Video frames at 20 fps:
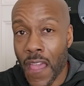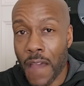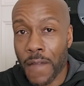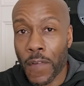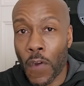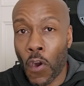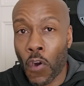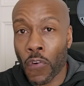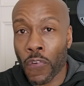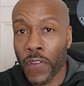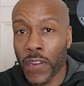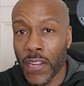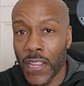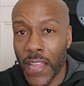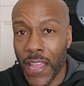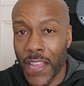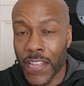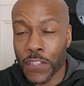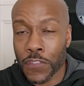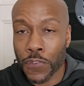have
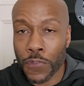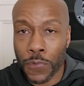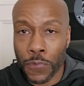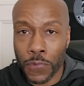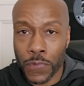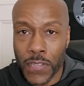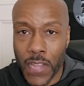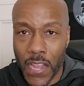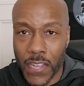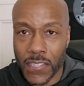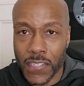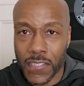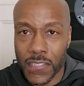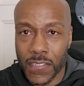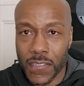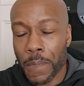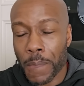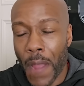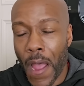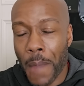already entered through
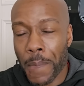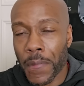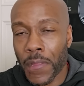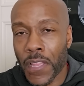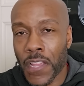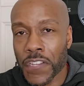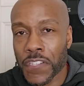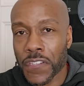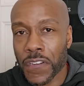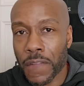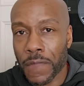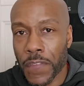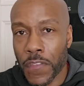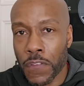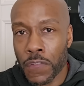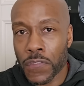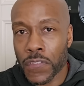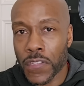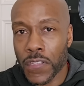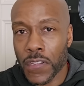Texas. The population of
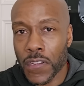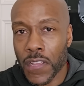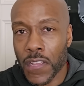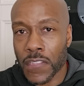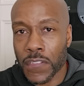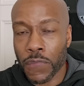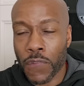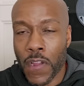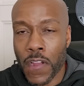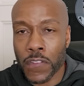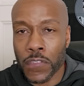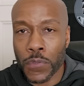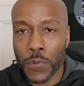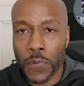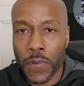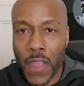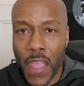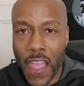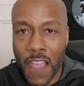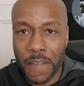Houston is around
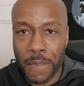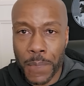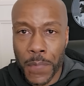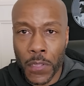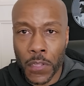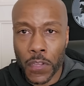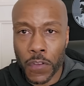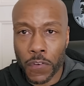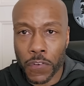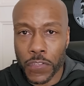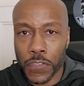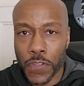two and a half million or